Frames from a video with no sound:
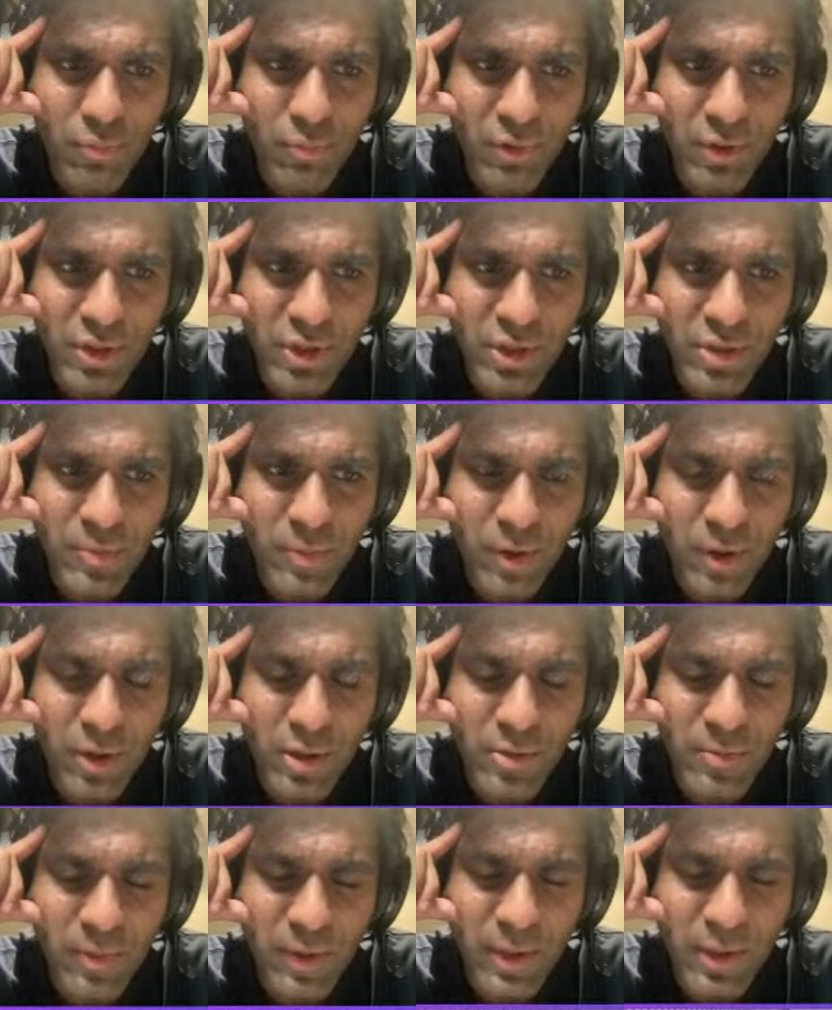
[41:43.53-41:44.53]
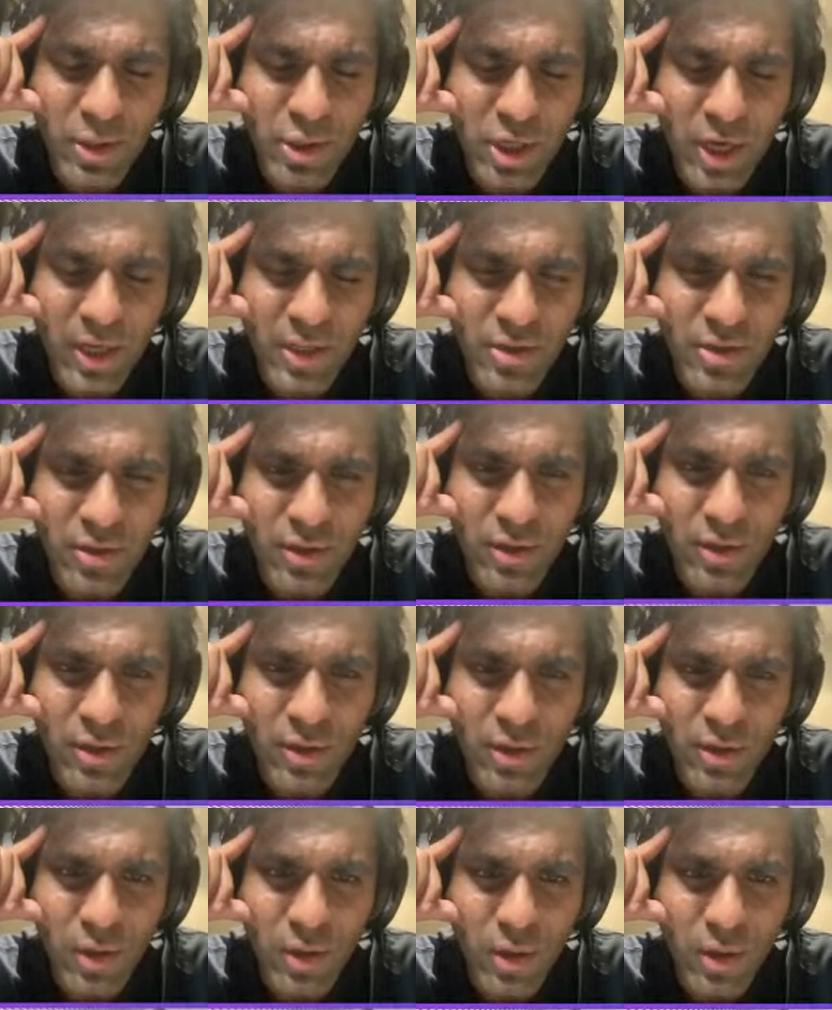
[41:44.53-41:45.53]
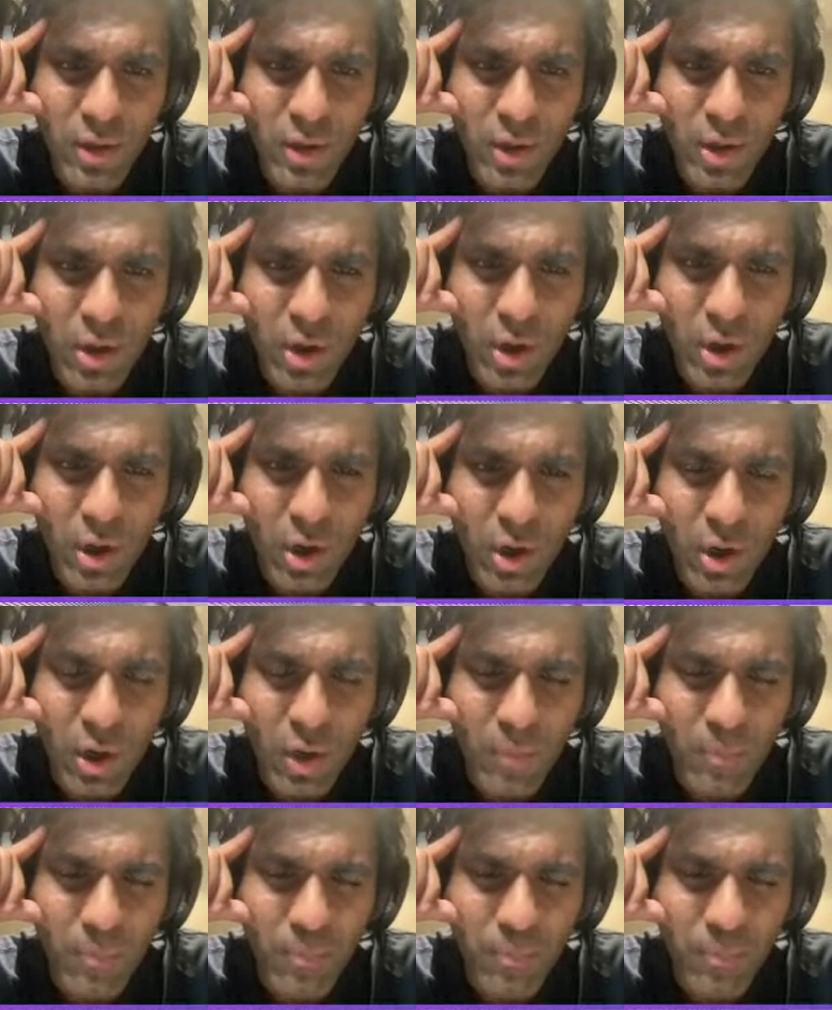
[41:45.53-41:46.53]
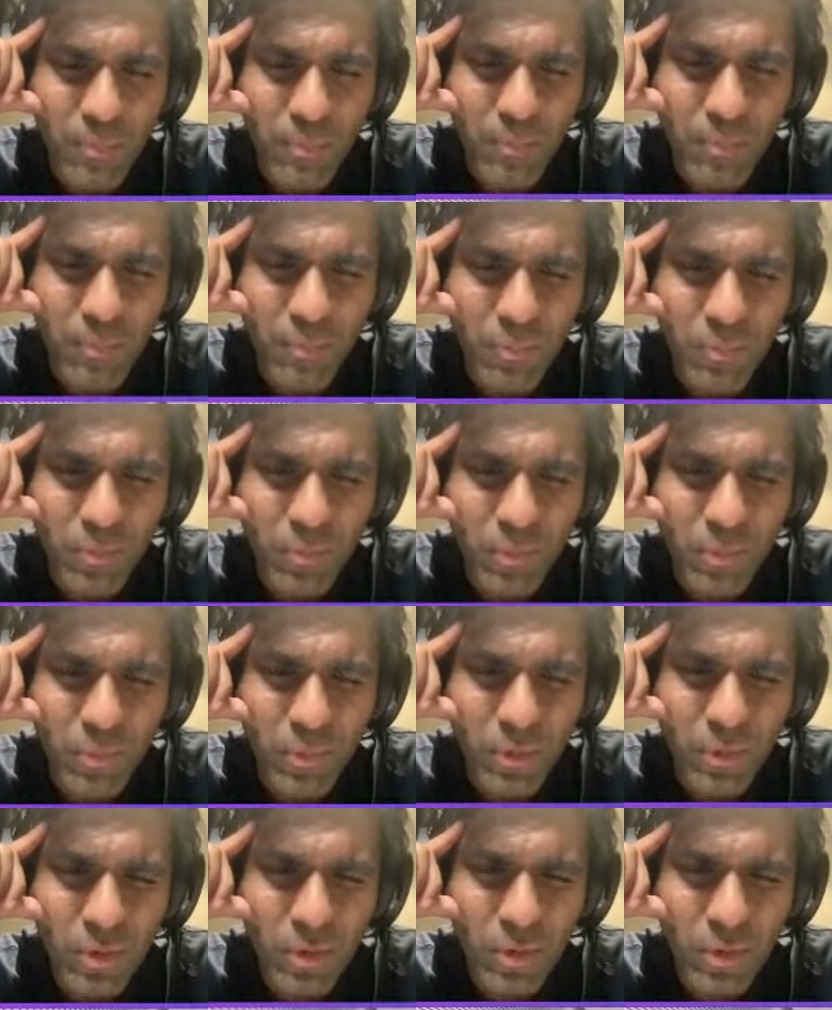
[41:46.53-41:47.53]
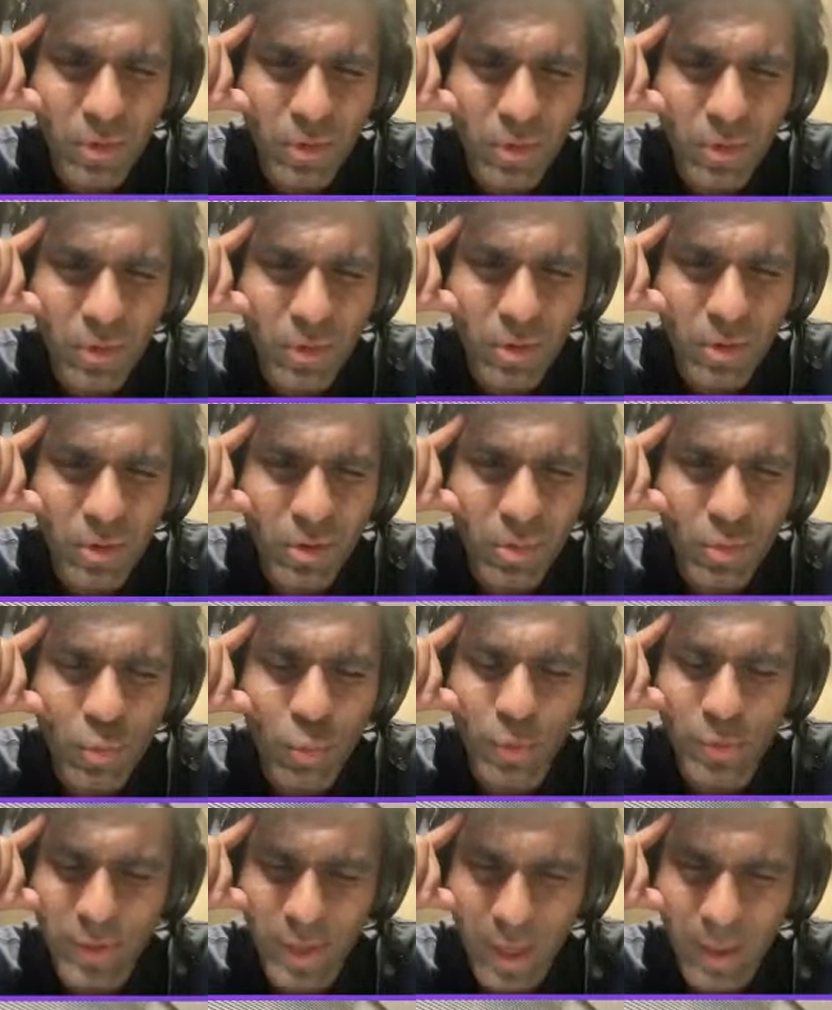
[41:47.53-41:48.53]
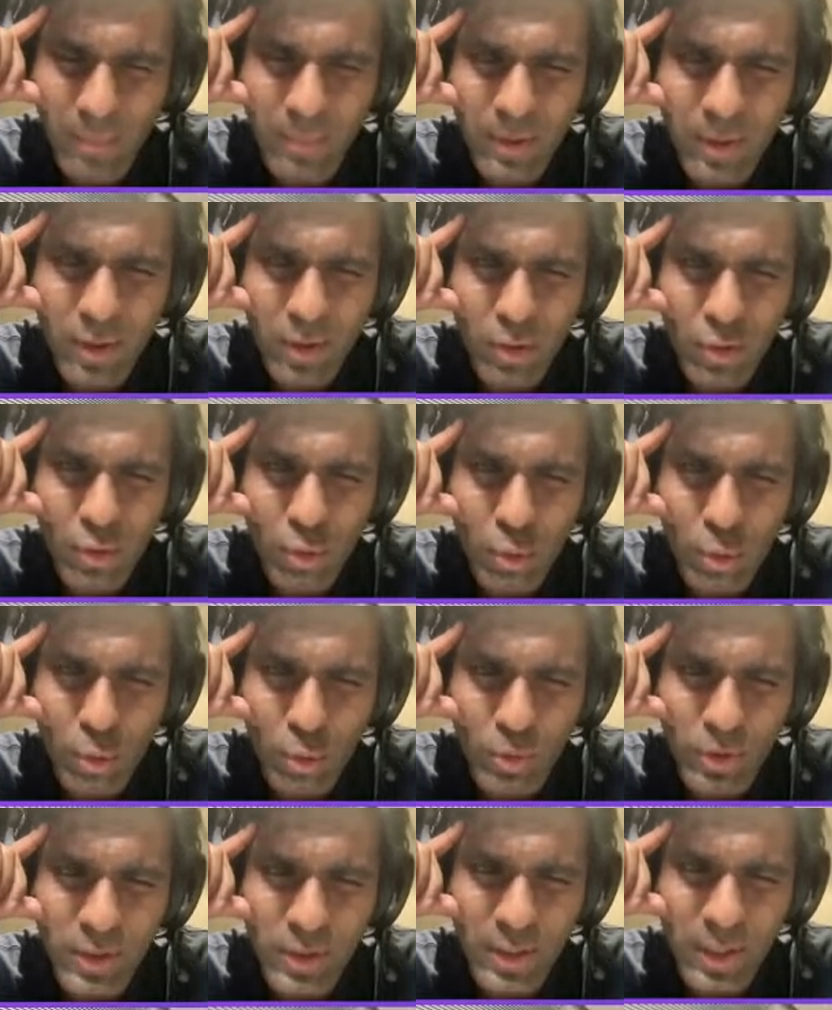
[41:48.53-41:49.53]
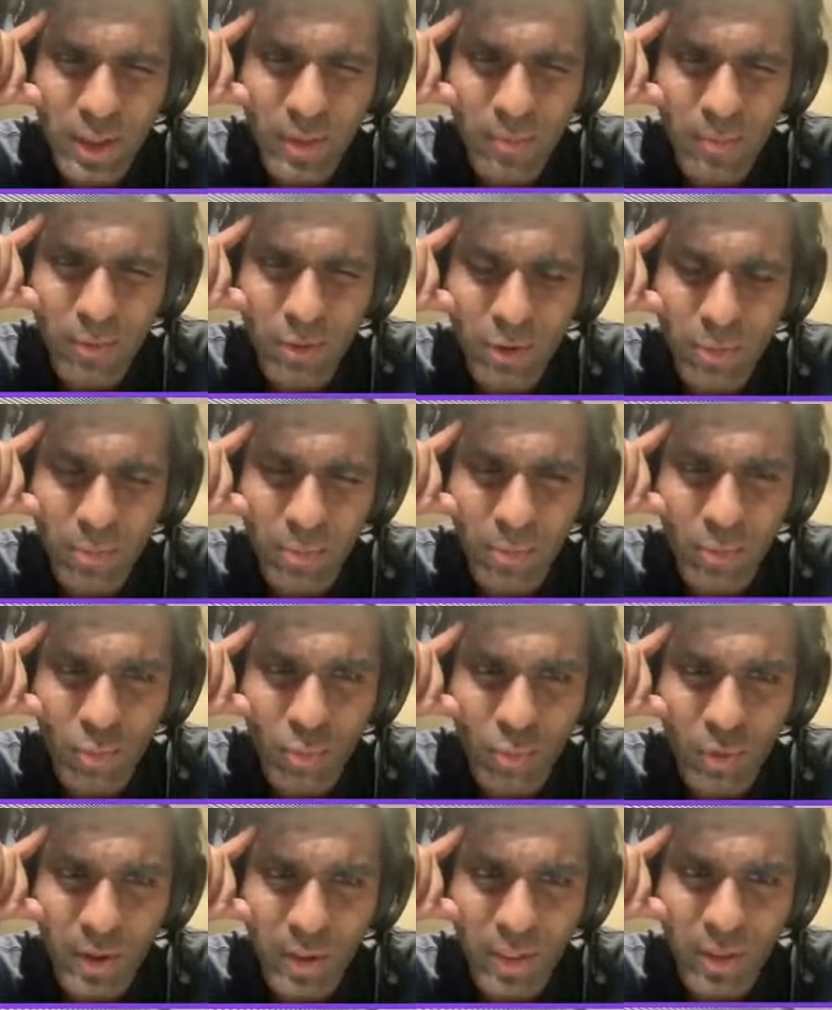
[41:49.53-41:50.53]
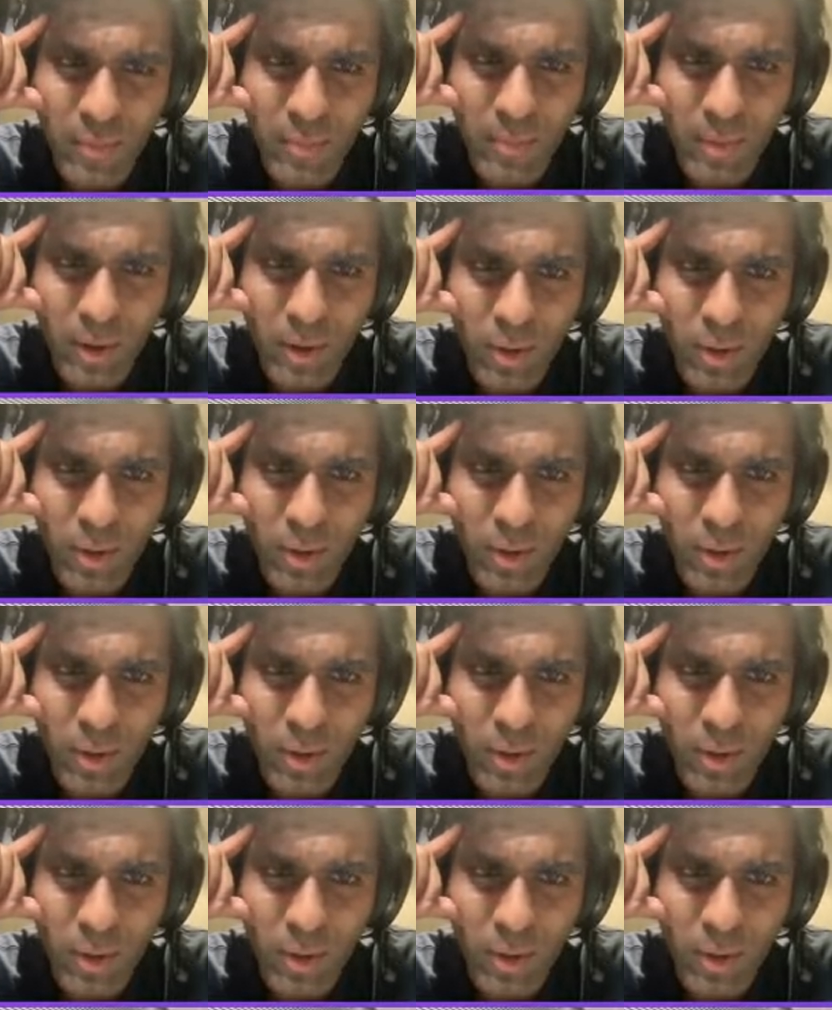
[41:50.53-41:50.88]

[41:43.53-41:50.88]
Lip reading: which is passed by JSON, um, would that be causing a problem when the